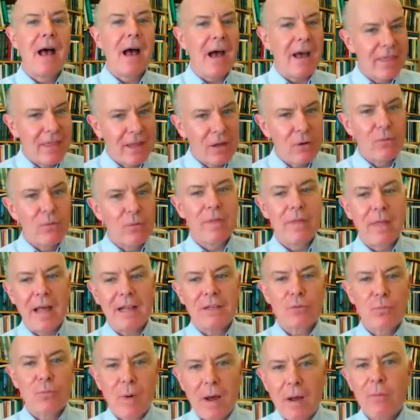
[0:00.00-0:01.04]
I think
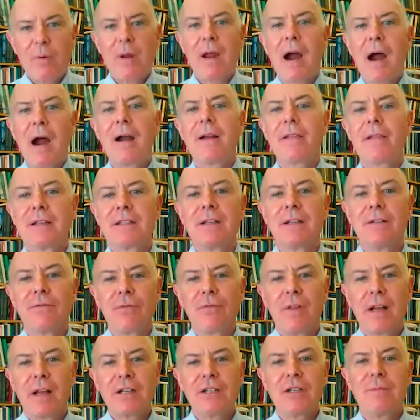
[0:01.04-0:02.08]
that's why we are at this
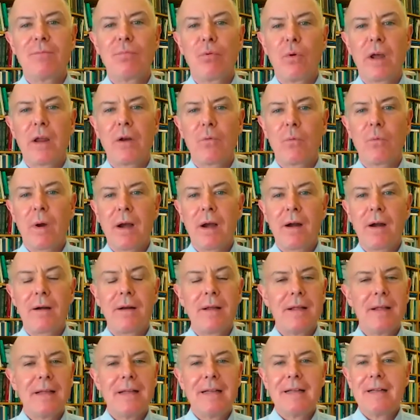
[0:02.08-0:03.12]
inflection point where